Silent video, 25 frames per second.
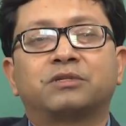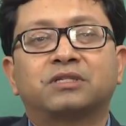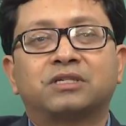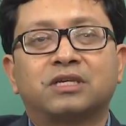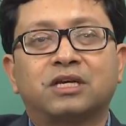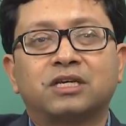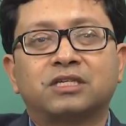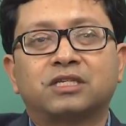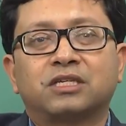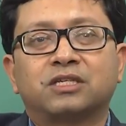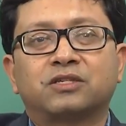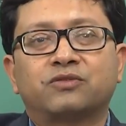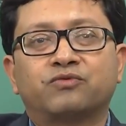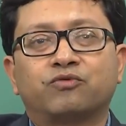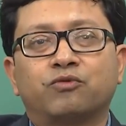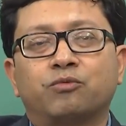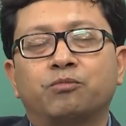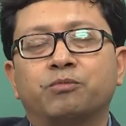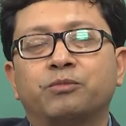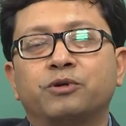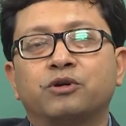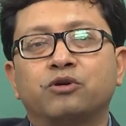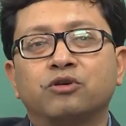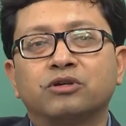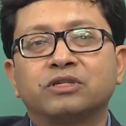successful,
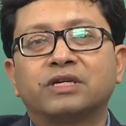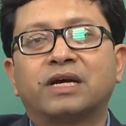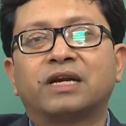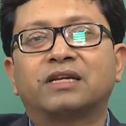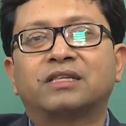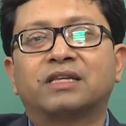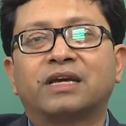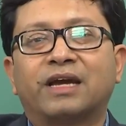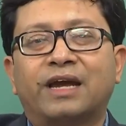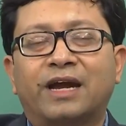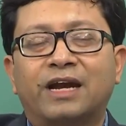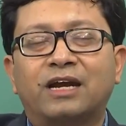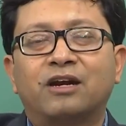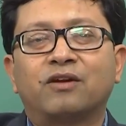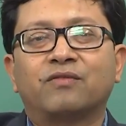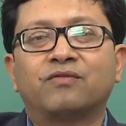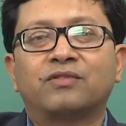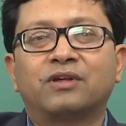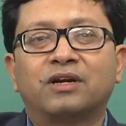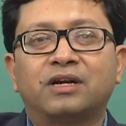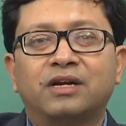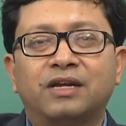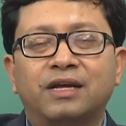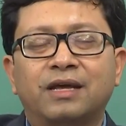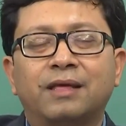because at the end of
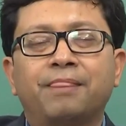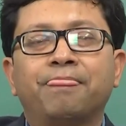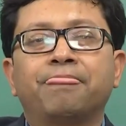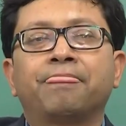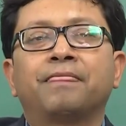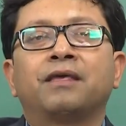the day,